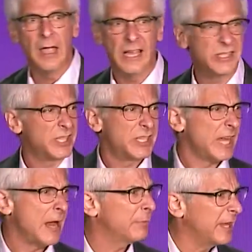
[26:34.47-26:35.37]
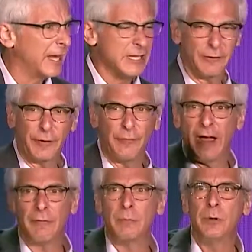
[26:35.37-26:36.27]
It's the same thing as if you've
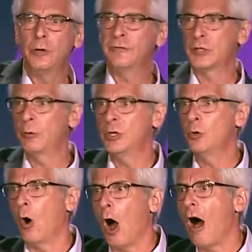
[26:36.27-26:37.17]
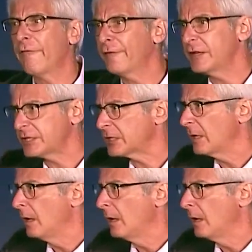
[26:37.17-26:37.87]
ever moved to a new office,